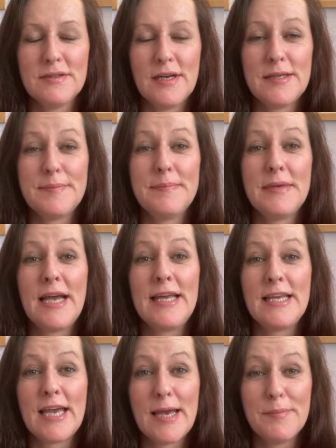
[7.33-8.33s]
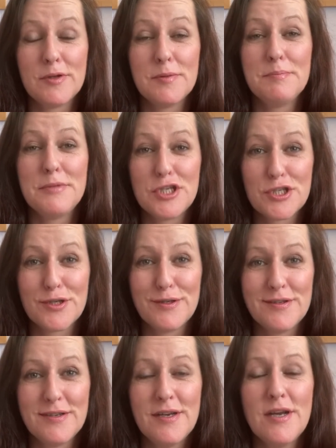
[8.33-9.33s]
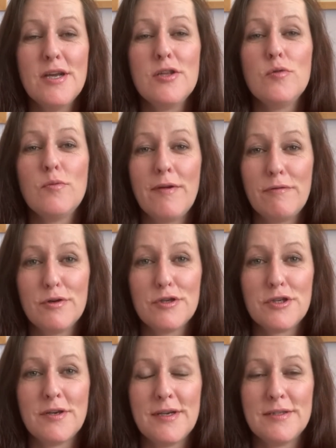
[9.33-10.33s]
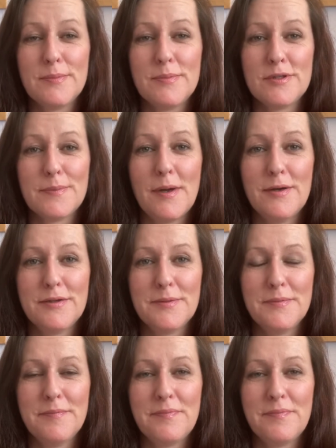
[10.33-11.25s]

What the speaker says: and I am on a mission to revolutionize the postpartum.